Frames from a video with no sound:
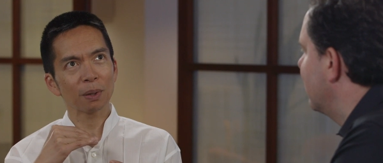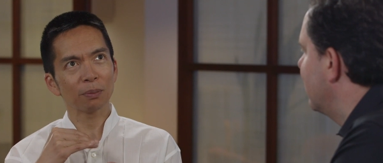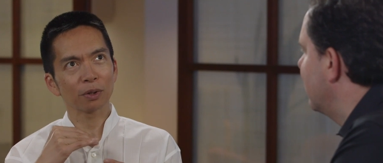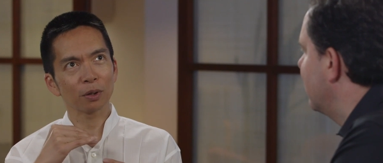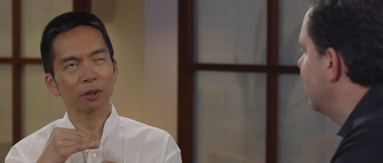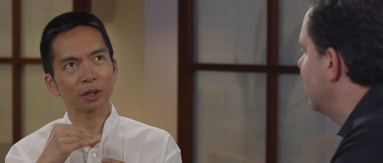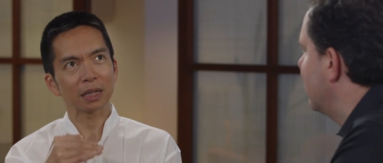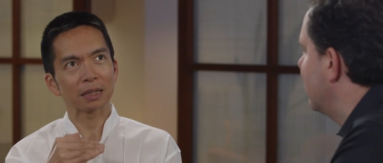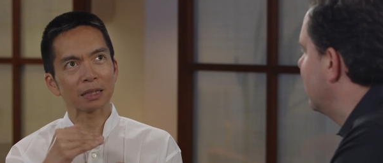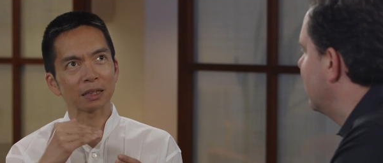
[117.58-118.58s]
Speaker 1: people don't
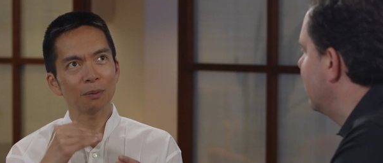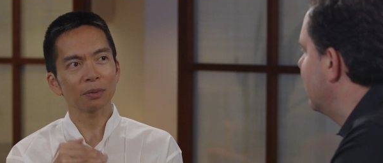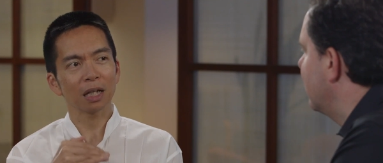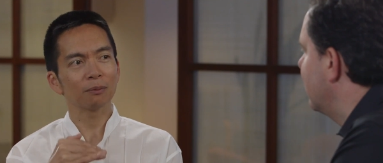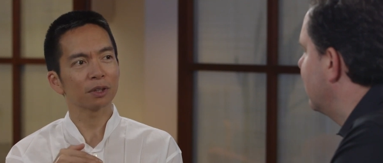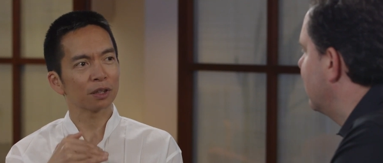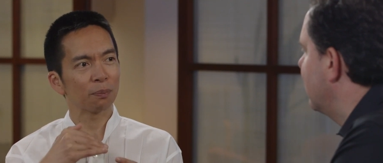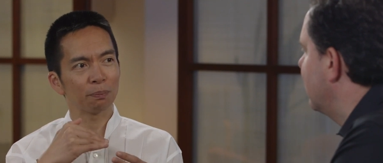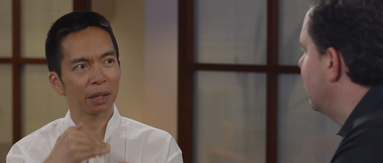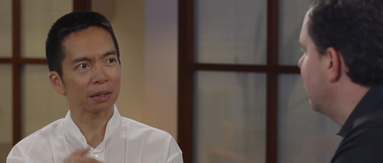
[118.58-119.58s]
understand is that sometimes
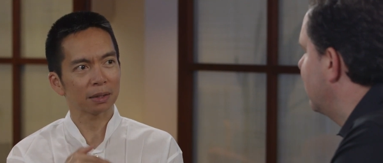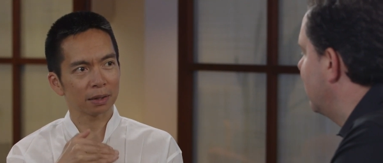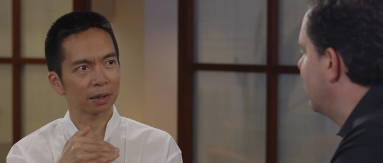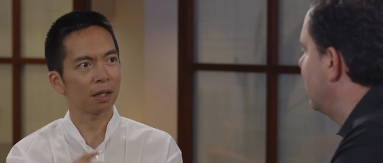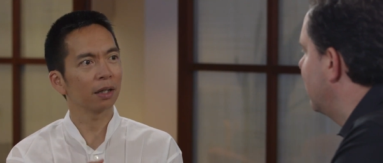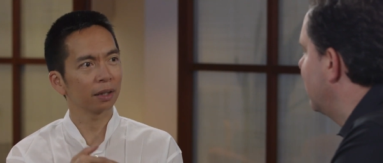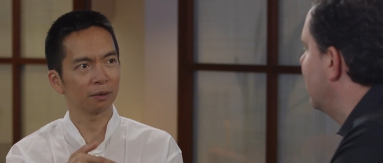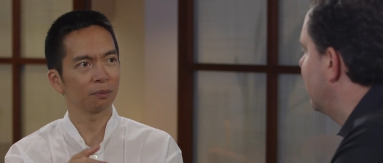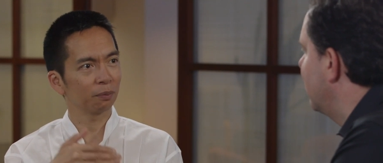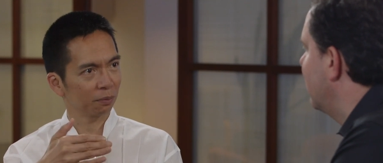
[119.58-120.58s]
the best
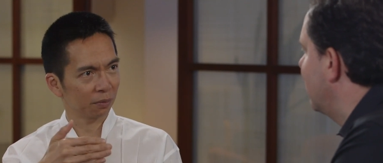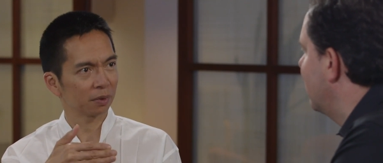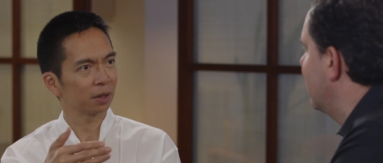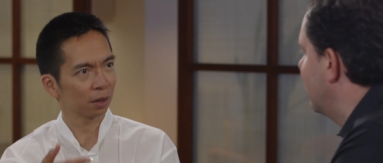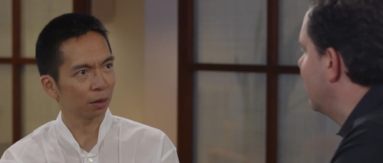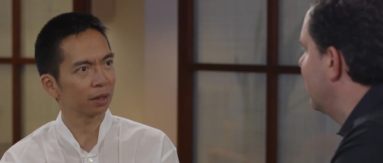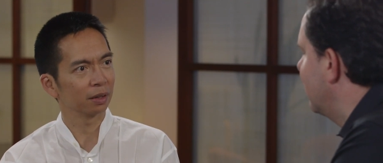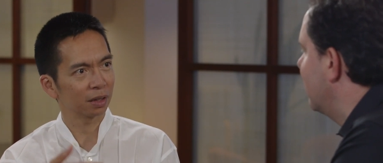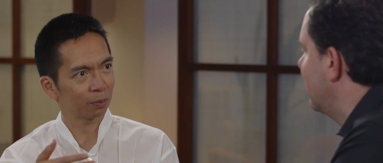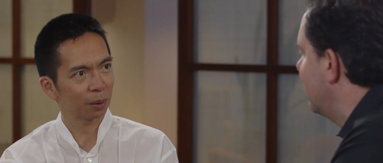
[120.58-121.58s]
design
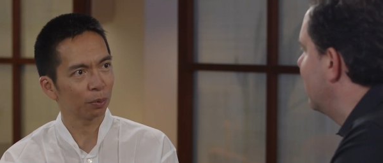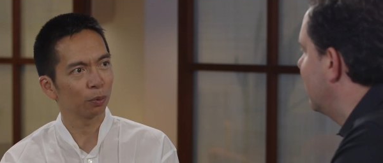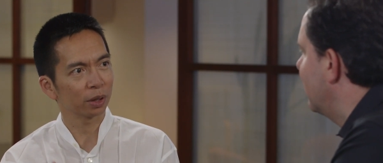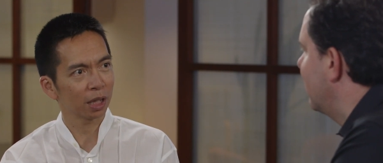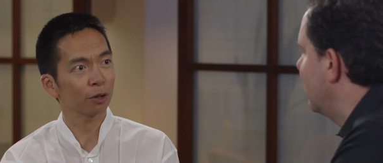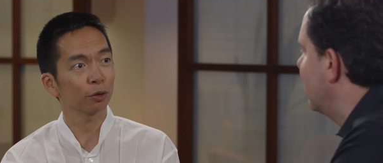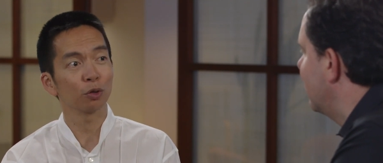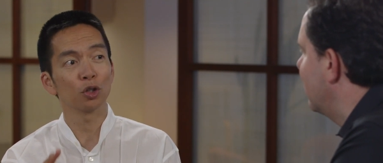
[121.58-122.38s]
consultants, people will tell you